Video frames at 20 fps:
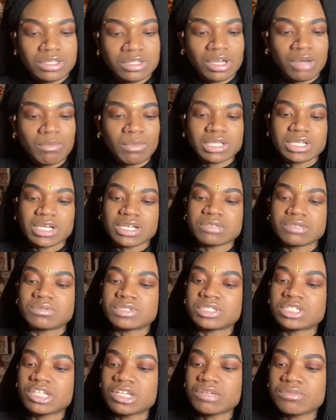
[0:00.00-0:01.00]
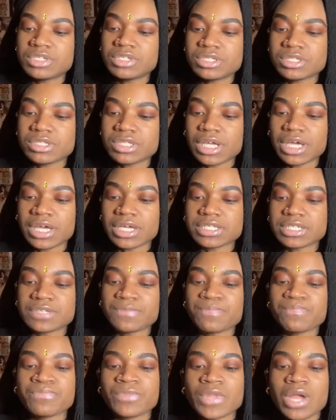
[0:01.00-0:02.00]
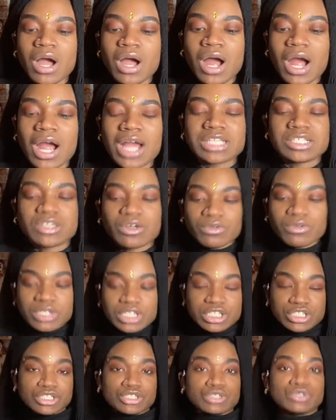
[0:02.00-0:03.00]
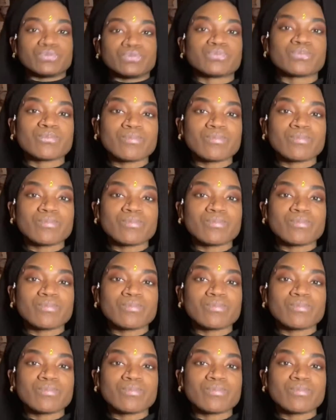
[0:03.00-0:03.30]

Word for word: Y'all about to have some steamy sex. Alright, so this you.